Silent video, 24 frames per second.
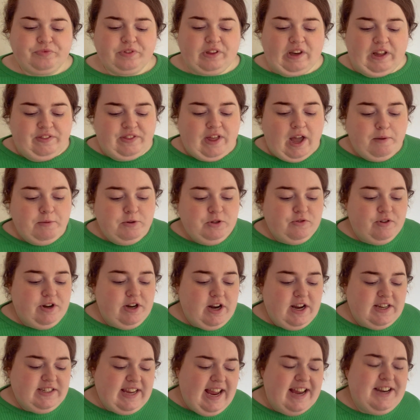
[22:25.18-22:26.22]
that was really
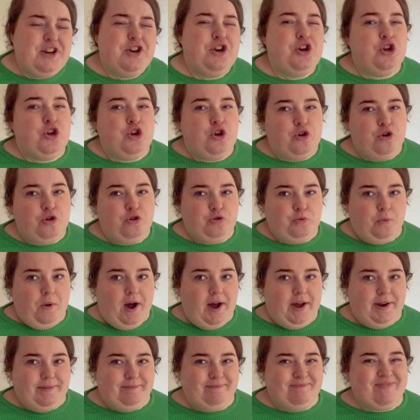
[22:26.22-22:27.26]
nice. They had an oud
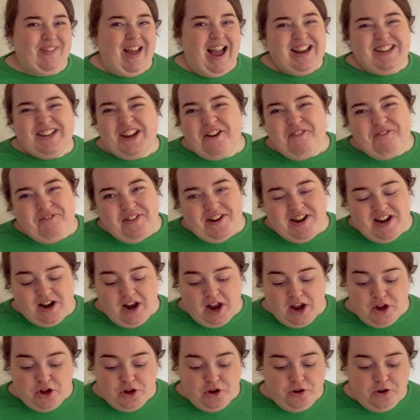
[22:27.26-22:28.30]
one. I don't really
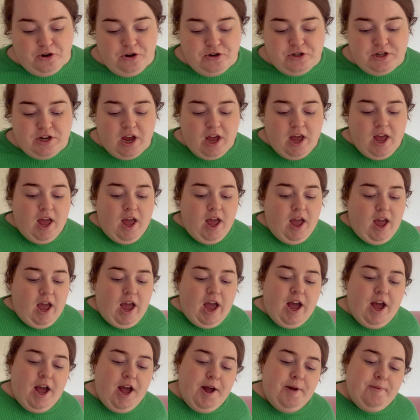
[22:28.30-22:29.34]
like oud,
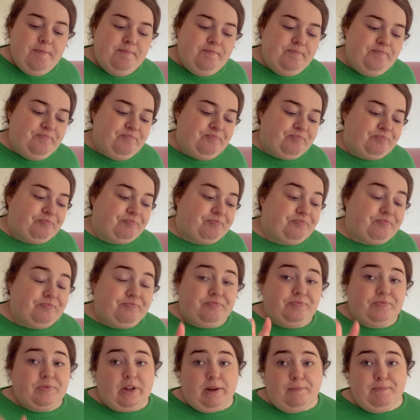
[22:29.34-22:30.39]
but
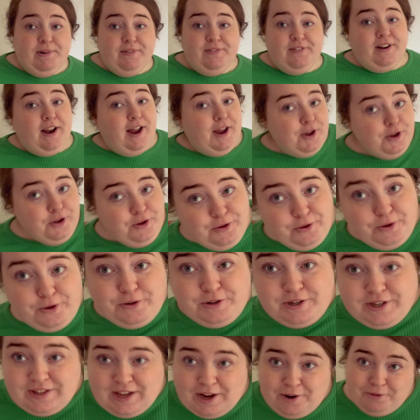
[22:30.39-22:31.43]
if you like
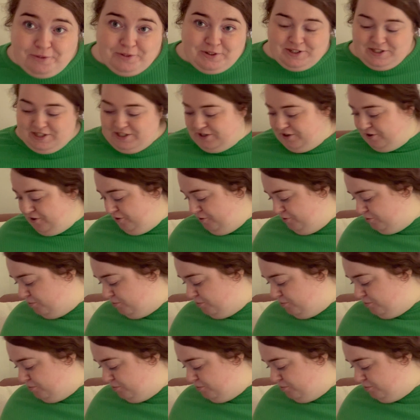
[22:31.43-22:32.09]
oud, they also did an oud